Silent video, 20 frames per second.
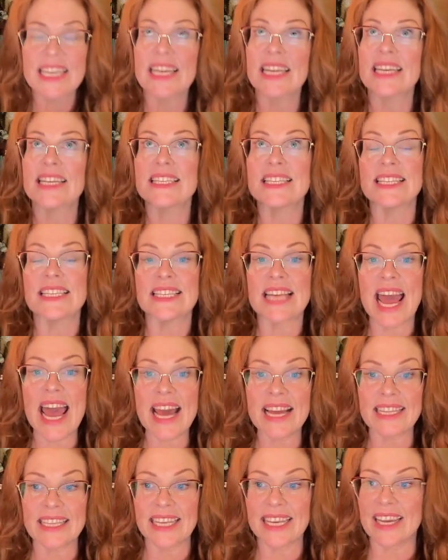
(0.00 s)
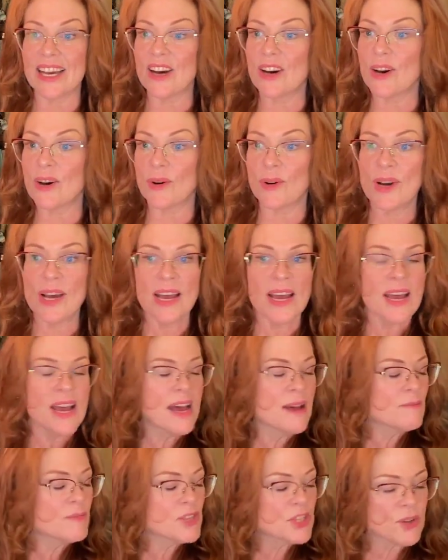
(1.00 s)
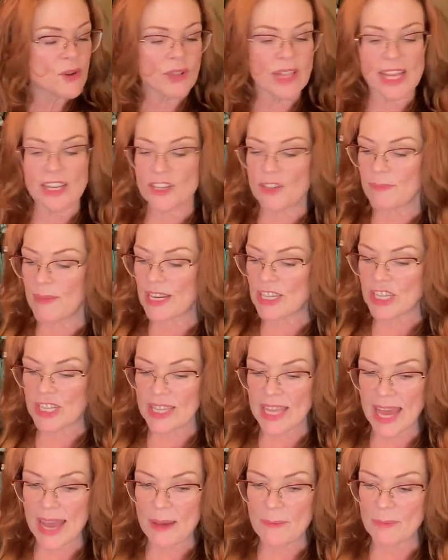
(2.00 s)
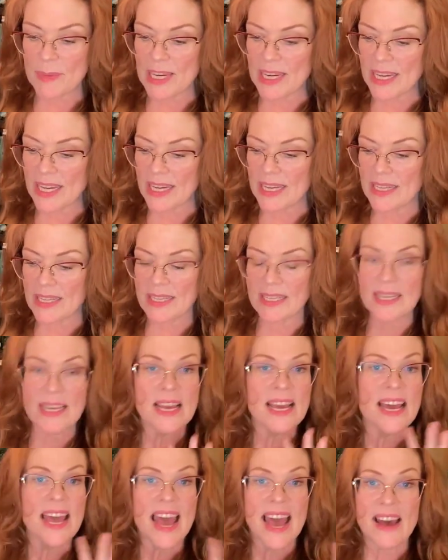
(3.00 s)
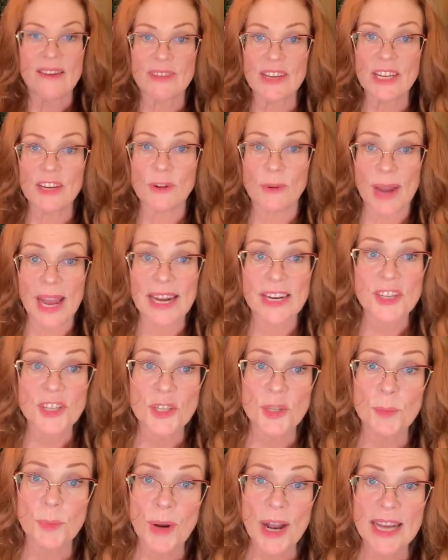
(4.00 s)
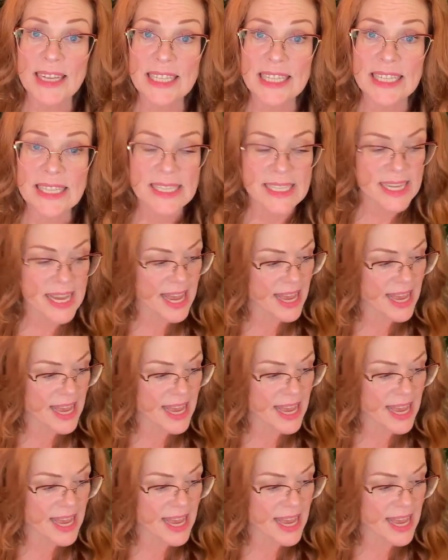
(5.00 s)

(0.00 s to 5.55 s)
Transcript: Exactly. Oh, so glad you mentioned that because having a gratitude practice,